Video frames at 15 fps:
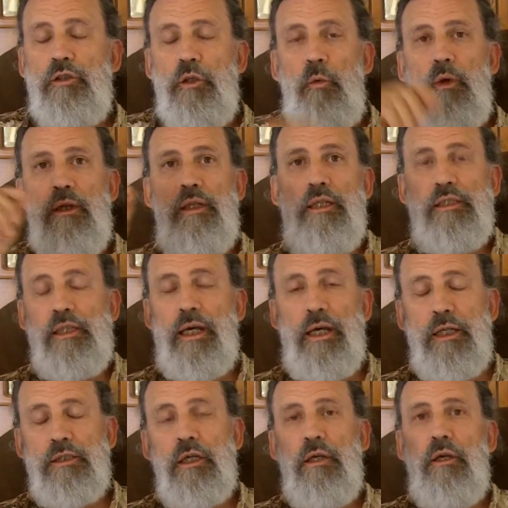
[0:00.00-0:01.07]
So one of these
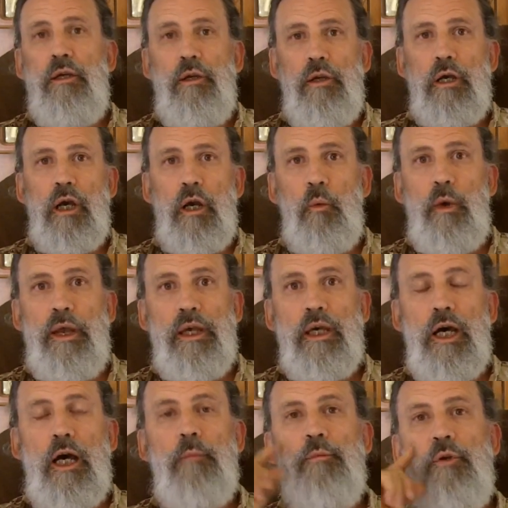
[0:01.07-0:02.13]
days, you're going to wake
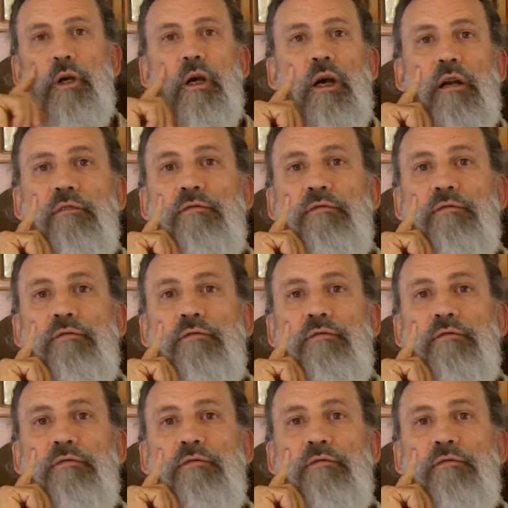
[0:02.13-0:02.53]
up and you're going to